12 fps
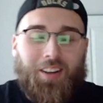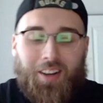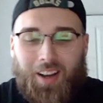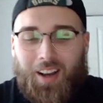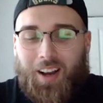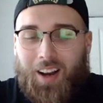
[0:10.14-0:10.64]

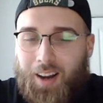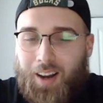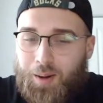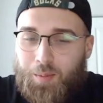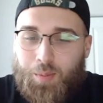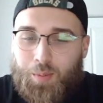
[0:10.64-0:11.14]

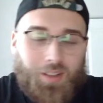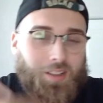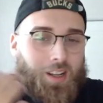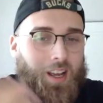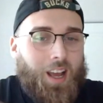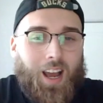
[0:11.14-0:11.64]
But
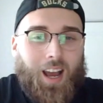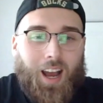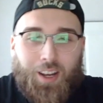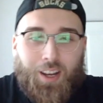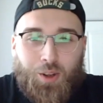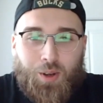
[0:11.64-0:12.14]
I know you
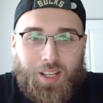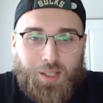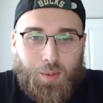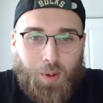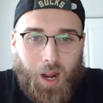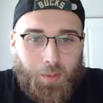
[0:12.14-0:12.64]
guys are
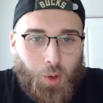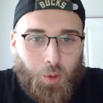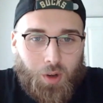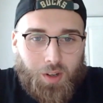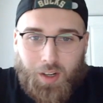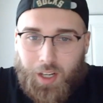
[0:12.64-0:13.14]
probably
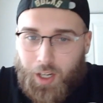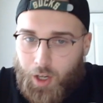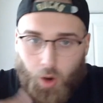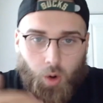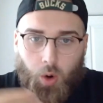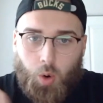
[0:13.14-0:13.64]
wondering, you know,
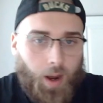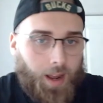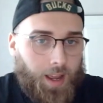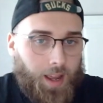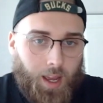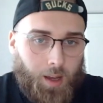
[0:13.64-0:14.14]
who I
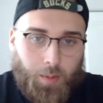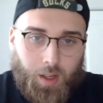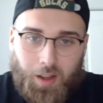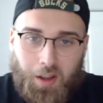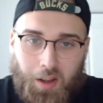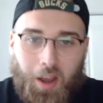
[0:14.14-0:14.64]
am
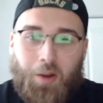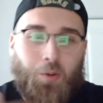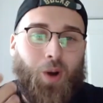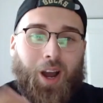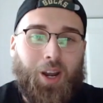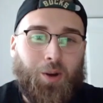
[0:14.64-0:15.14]
and why
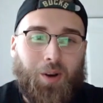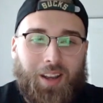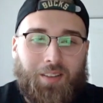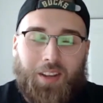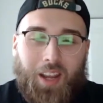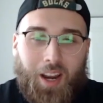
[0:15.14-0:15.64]
do I even
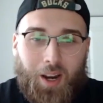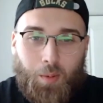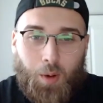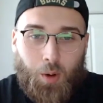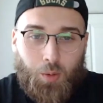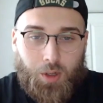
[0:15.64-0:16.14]
care about
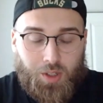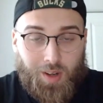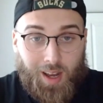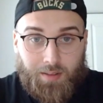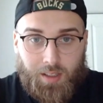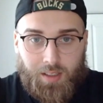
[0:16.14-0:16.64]
what you have to
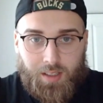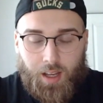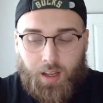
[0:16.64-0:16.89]
say.